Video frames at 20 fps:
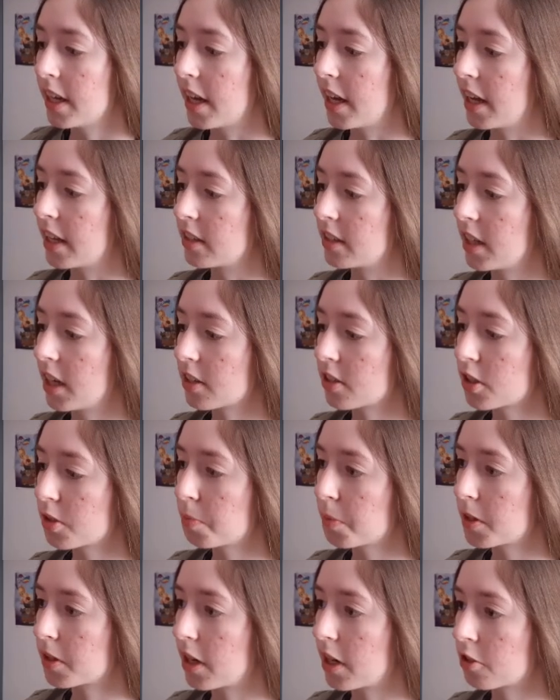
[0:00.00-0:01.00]
And the Acid
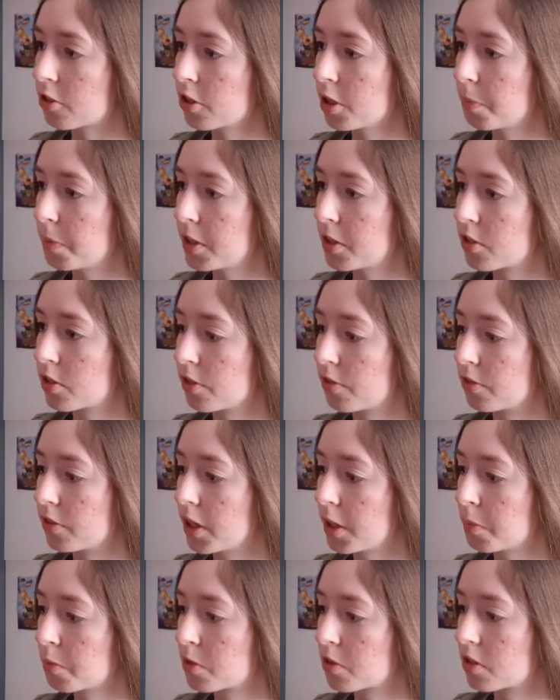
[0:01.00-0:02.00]
Spitter actually beats the
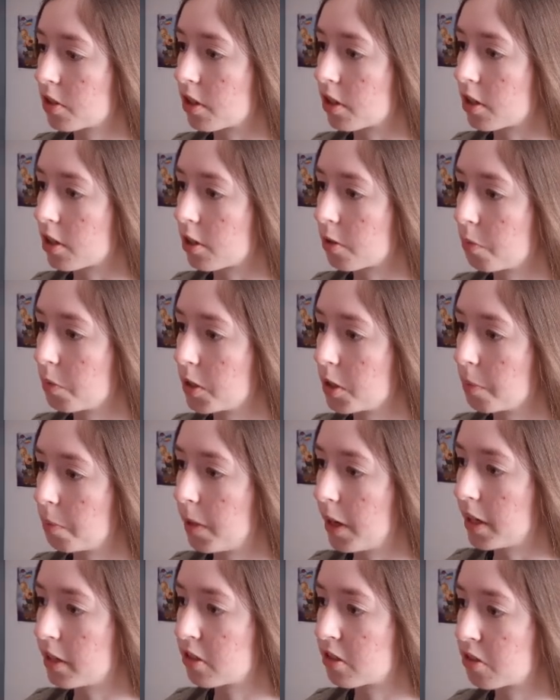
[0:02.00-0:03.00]
Flame Stalker with the
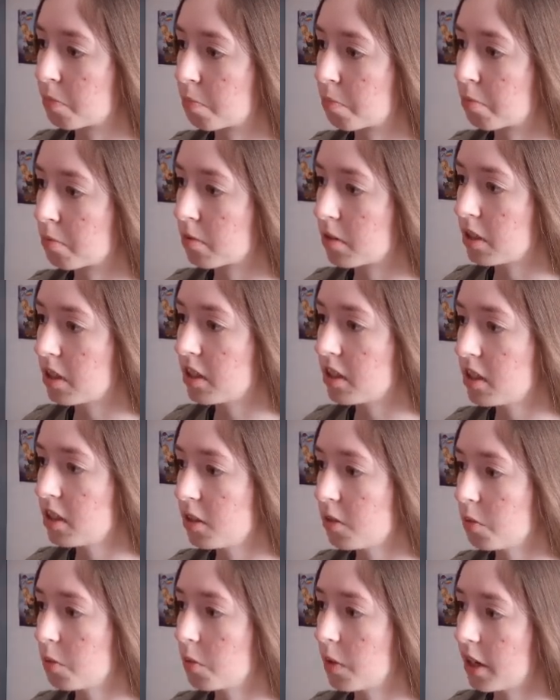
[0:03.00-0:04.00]
bites
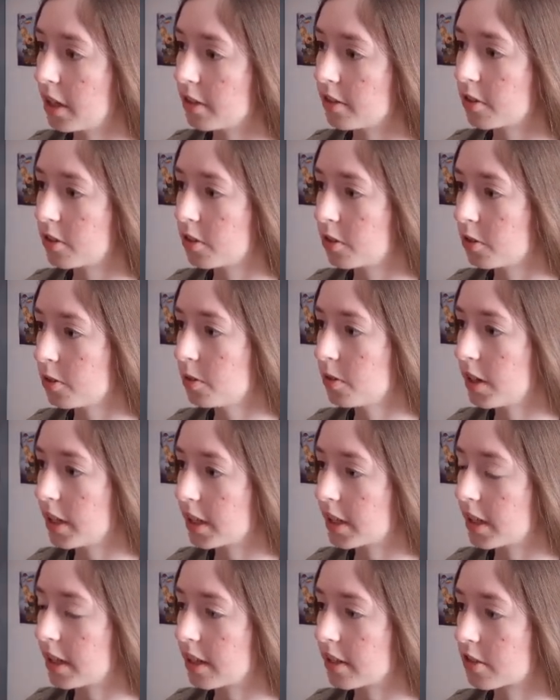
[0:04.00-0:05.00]
pretty well too, I
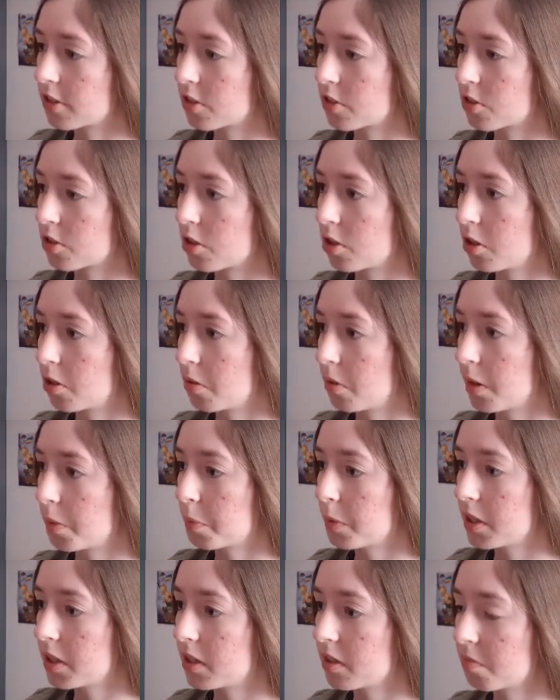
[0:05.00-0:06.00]
guess, so, I
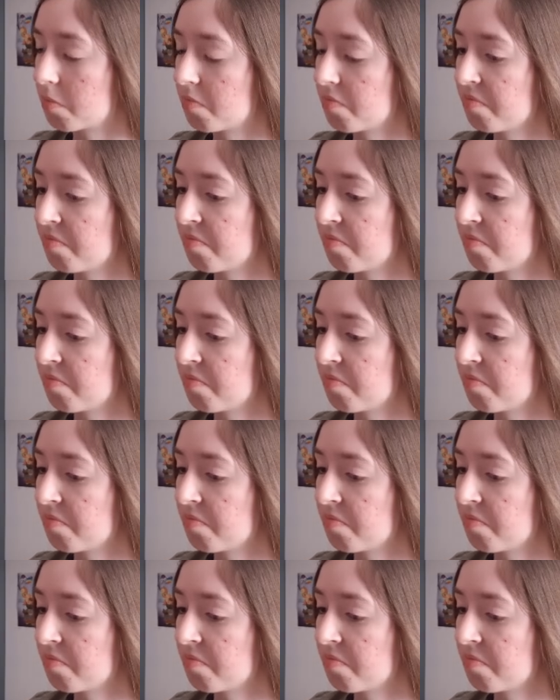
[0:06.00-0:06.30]
mean,